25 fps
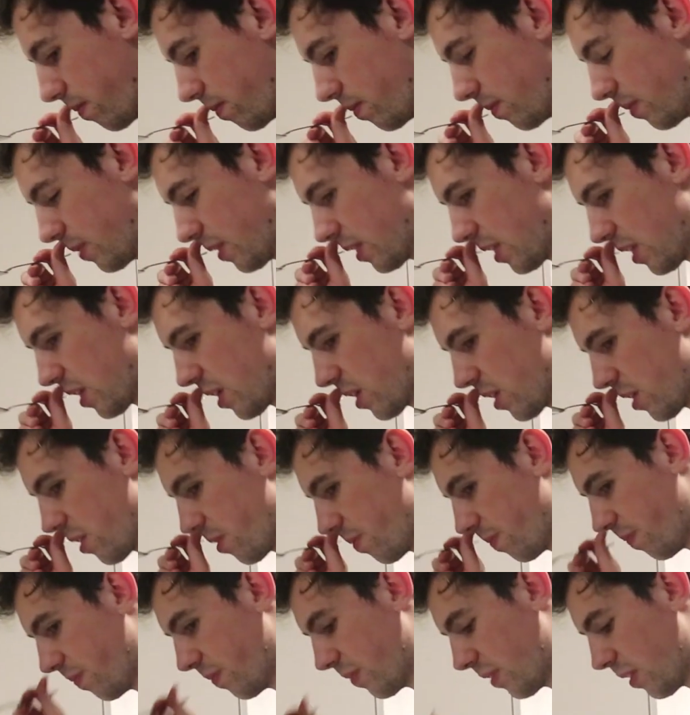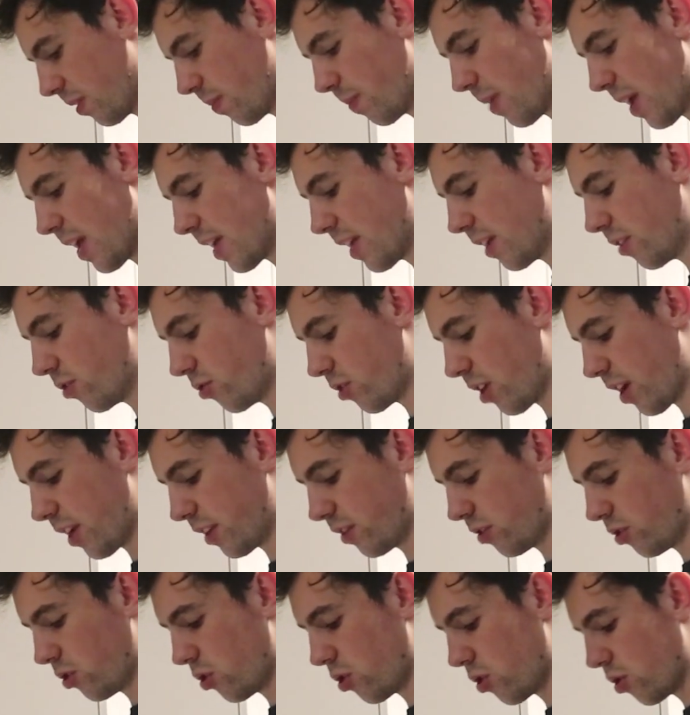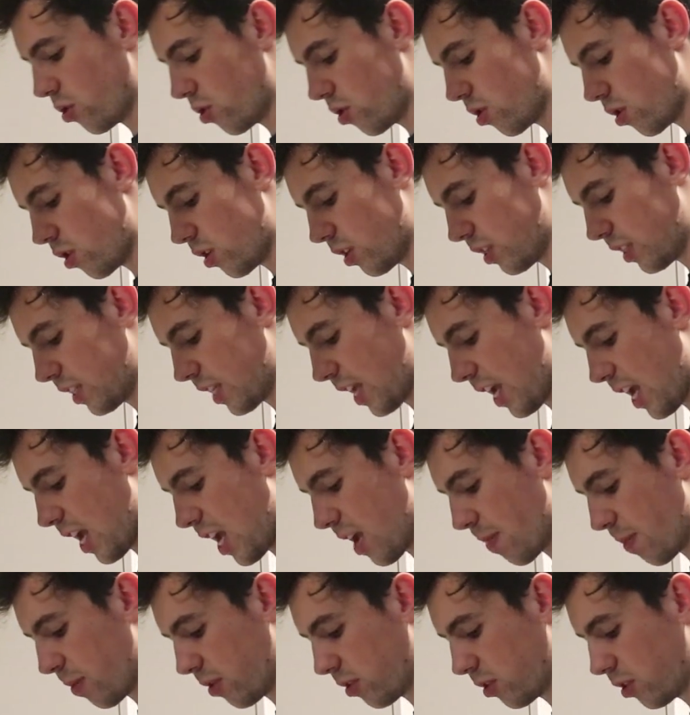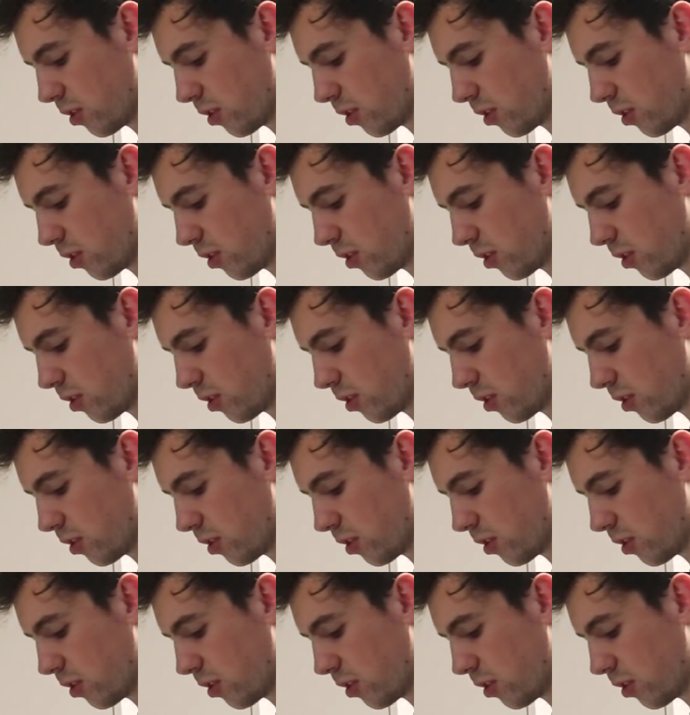No, the baking tray is too damn